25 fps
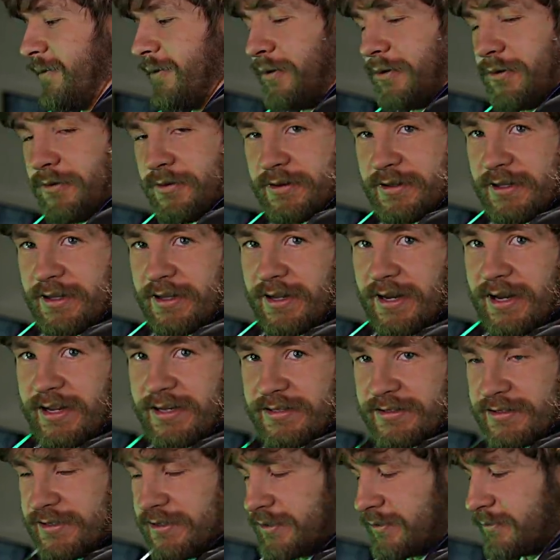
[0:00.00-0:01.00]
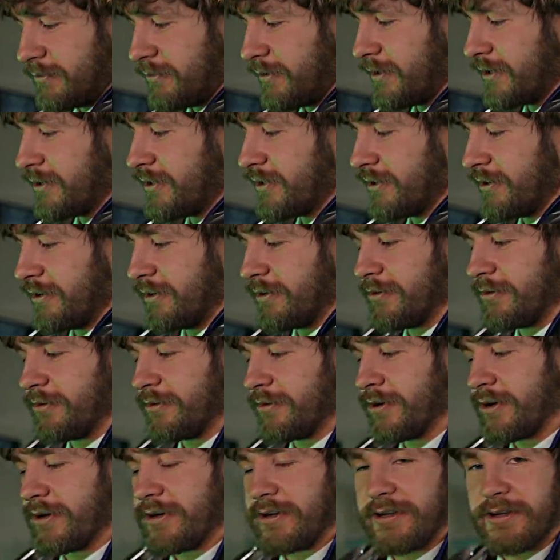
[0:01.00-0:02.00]
Or the lenses which are
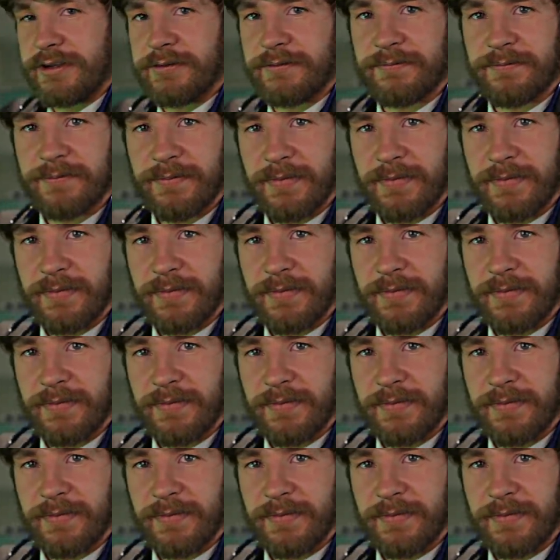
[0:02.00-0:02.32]
already